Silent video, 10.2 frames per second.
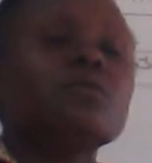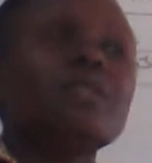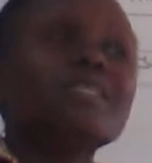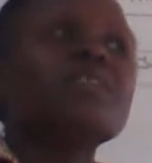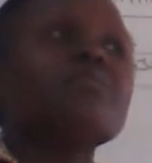
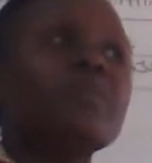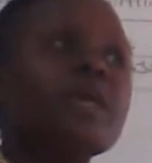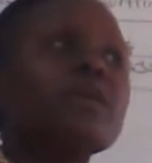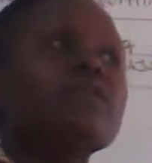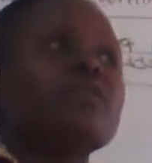That's the
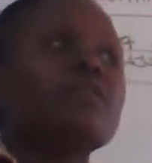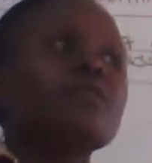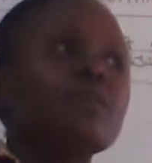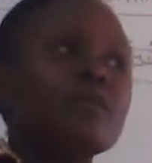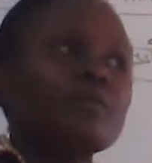main
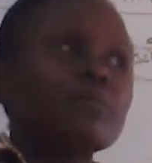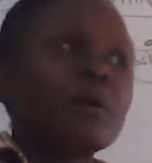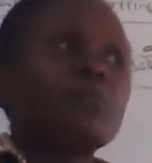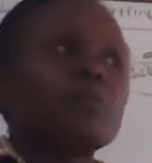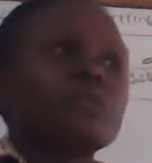
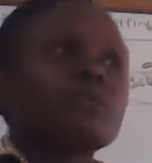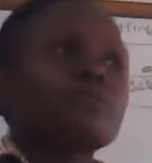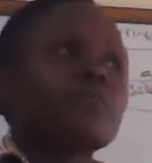purpose.